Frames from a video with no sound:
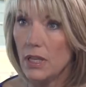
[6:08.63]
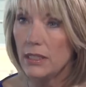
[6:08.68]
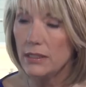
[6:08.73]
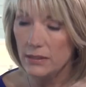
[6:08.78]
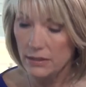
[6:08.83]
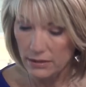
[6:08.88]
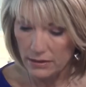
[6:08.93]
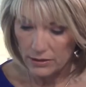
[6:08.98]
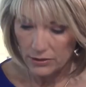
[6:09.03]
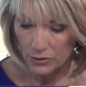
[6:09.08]
those
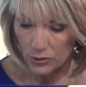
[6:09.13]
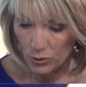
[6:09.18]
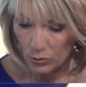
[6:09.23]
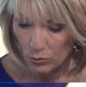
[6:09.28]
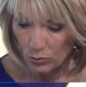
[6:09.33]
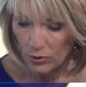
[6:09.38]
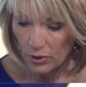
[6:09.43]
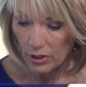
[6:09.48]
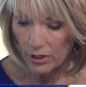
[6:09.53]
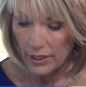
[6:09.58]

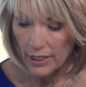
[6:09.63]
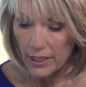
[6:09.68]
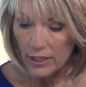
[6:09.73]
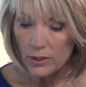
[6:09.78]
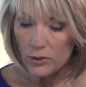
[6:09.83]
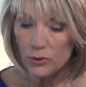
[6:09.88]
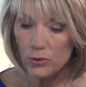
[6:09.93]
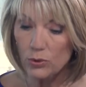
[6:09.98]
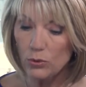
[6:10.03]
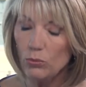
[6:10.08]
licenses to work.
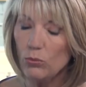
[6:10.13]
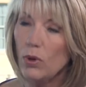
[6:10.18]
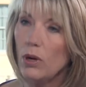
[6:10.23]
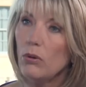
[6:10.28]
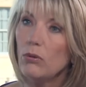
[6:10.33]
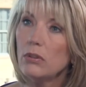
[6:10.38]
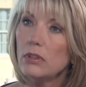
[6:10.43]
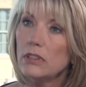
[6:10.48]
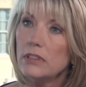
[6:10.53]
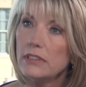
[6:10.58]
So
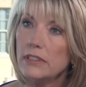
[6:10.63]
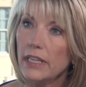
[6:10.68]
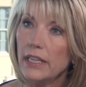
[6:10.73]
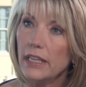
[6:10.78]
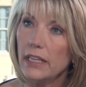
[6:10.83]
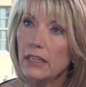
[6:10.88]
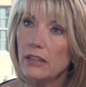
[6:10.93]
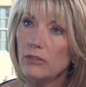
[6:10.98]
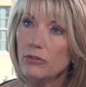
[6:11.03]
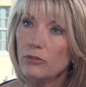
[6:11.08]
what will
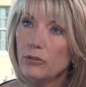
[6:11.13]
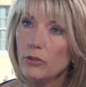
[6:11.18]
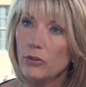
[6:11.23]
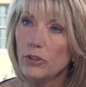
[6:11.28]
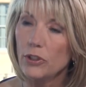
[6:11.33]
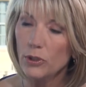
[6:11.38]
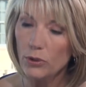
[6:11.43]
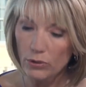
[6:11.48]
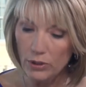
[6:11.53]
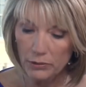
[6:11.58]
it take
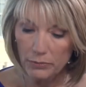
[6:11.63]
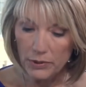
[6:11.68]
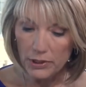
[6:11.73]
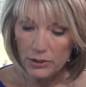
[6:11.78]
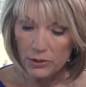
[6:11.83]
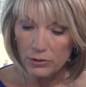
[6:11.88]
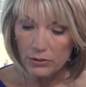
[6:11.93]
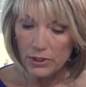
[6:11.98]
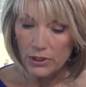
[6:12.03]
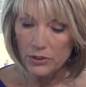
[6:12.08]
for your
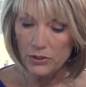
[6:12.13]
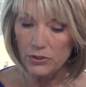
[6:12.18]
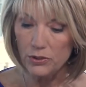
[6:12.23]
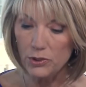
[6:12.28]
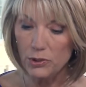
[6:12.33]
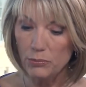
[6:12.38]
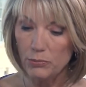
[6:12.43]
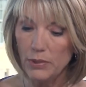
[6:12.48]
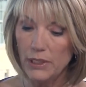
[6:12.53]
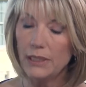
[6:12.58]

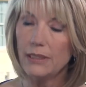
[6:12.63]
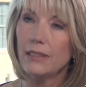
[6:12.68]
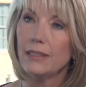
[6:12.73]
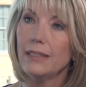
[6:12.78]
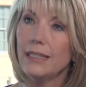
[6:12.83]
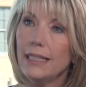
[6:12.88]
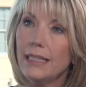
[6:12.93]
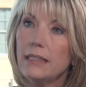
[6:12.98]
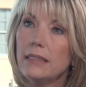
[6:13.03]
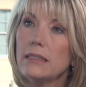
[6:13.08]
administration to
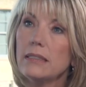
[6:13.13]
meet the